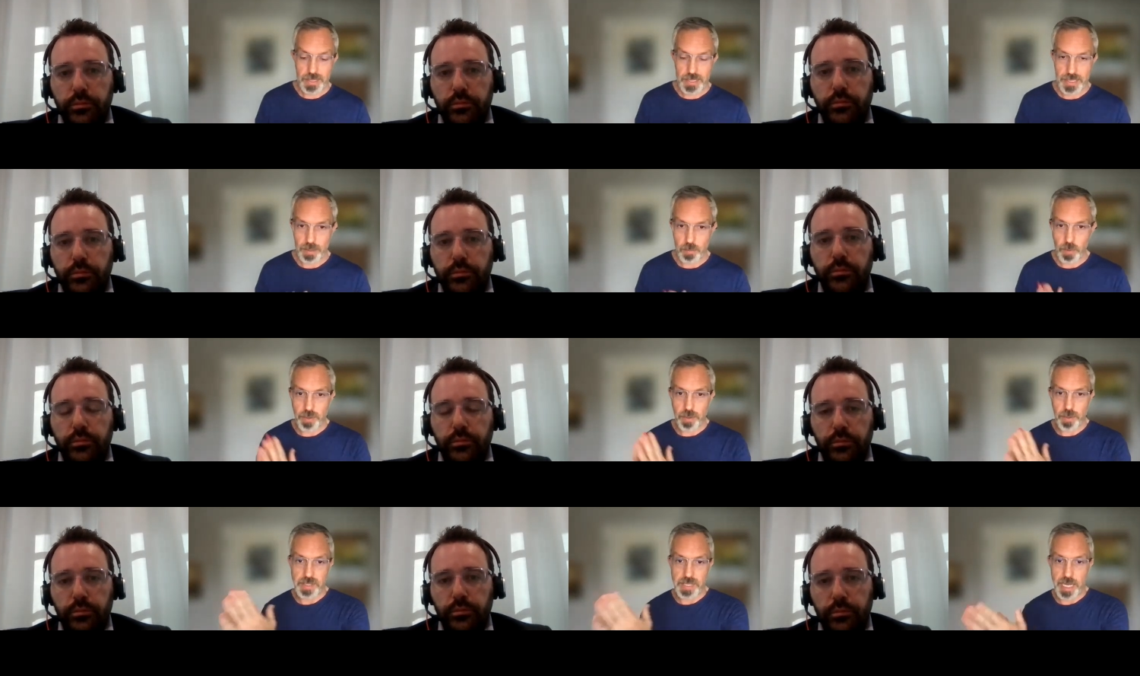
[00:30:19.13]
Speaker 1: uh,
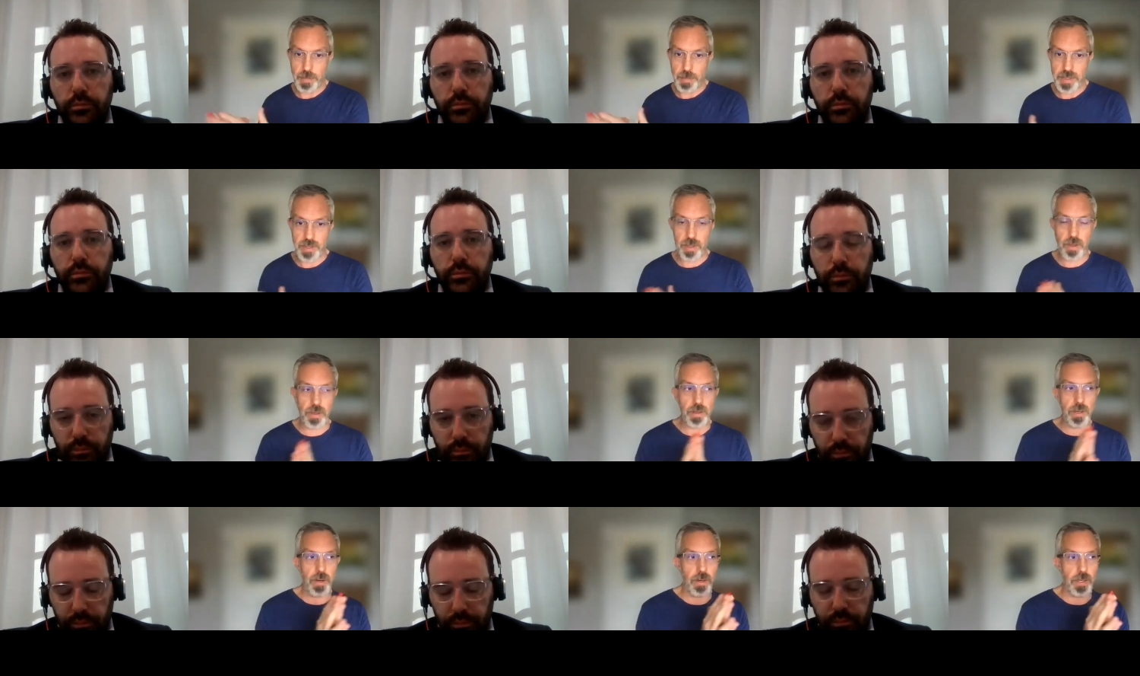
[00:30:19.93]
whether it's Amazon
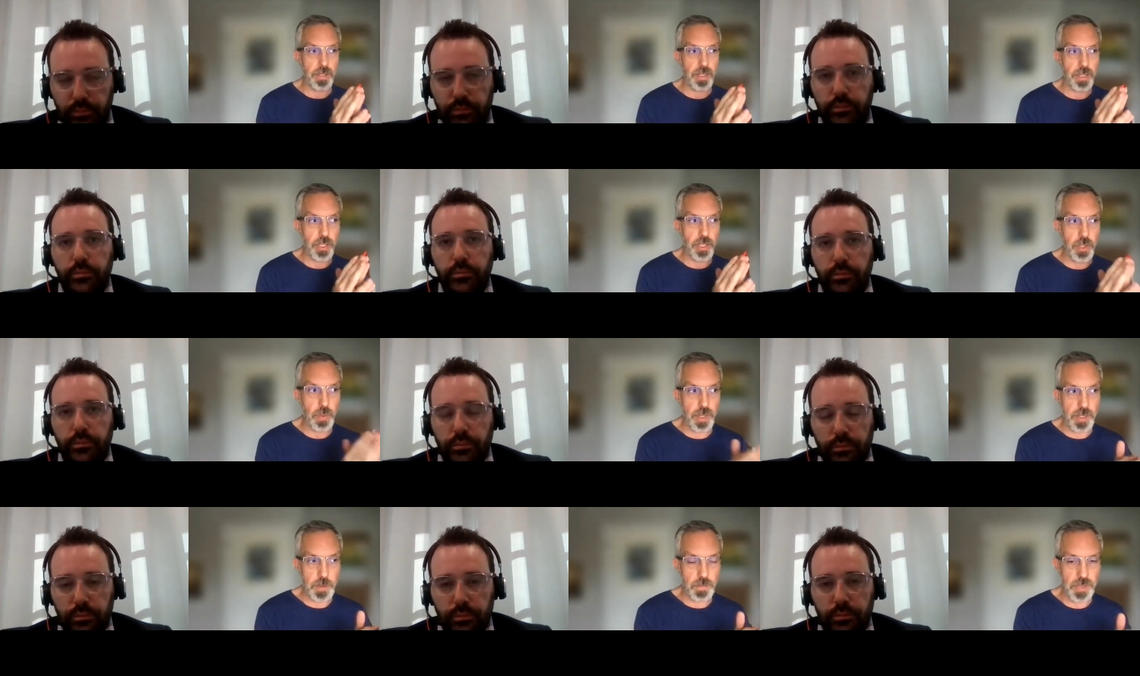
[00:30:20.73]
or, or the
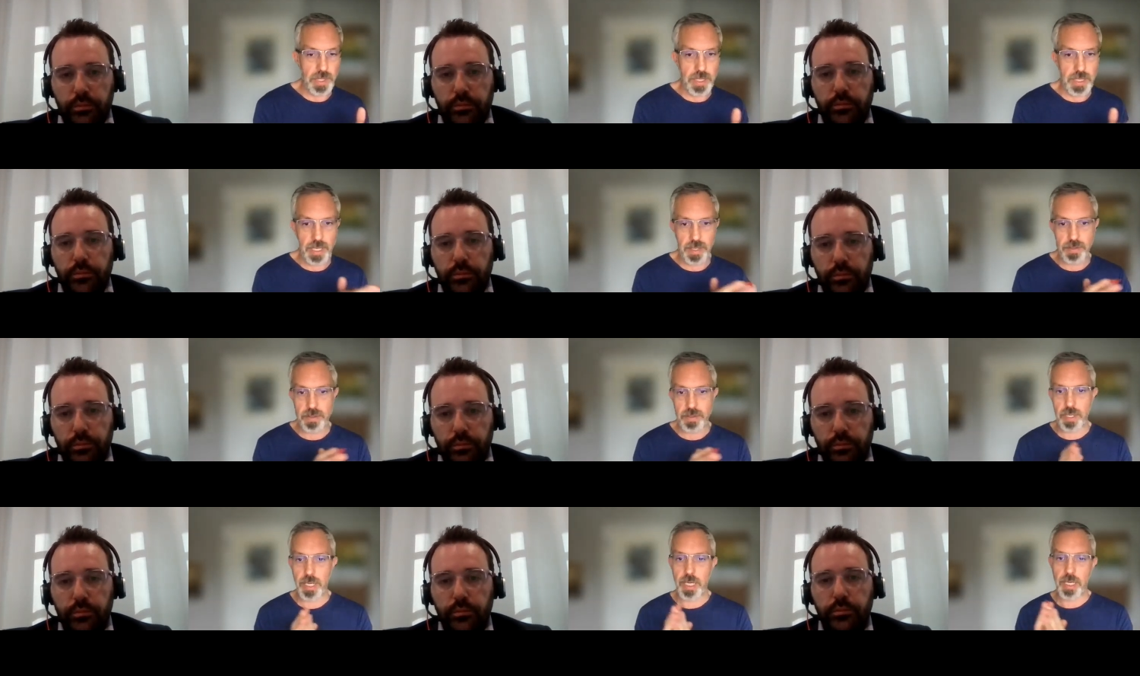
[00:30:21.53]
U S P
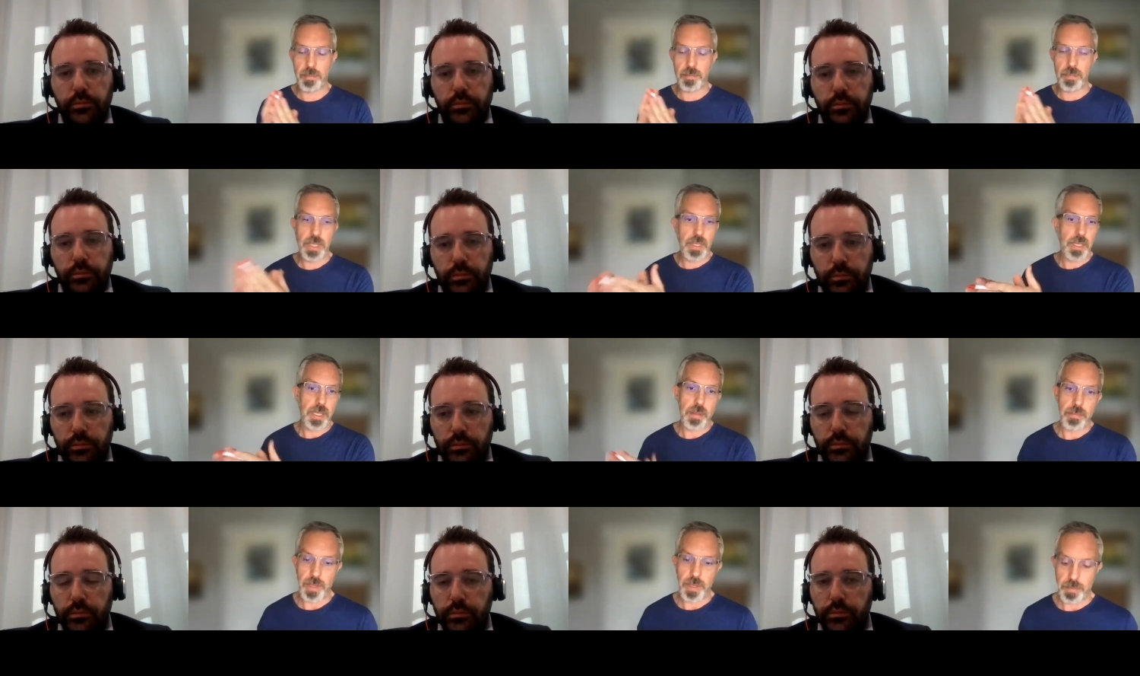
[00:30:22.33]
S, um,
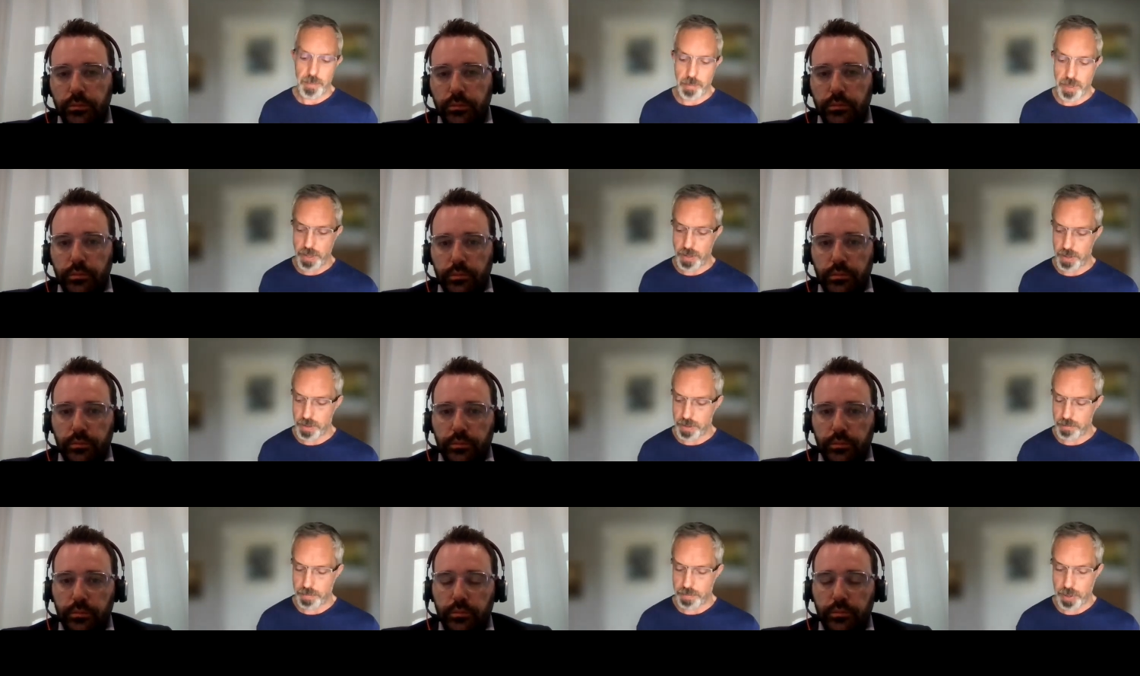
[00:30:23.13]
maybe
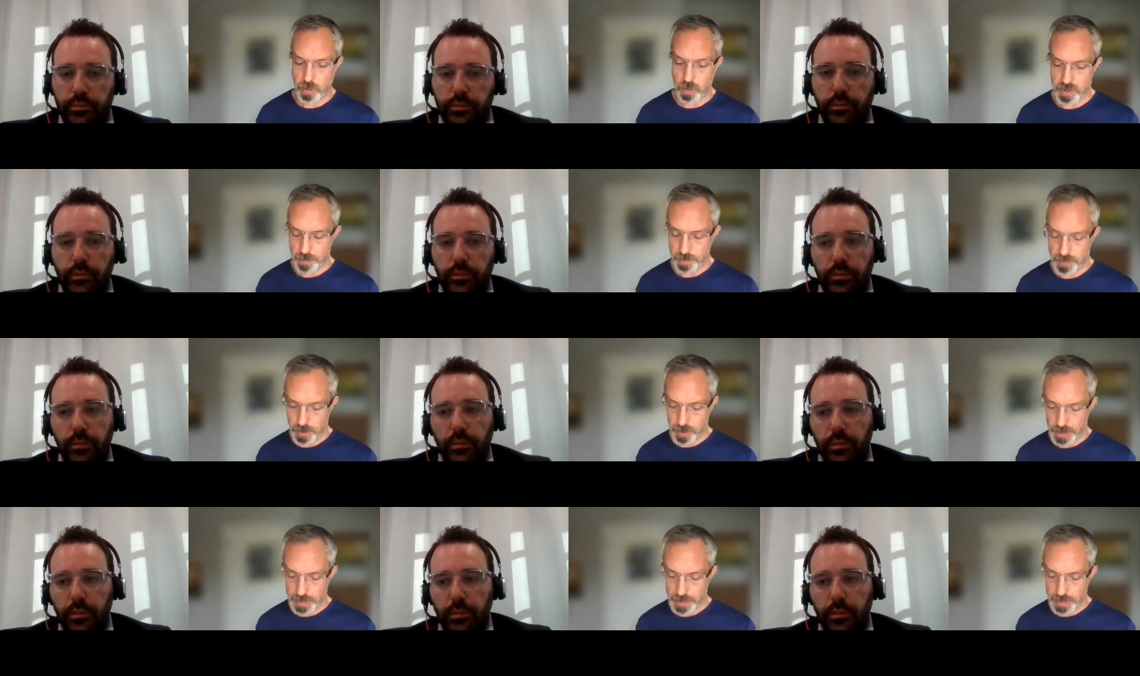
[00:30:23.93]
the post up there in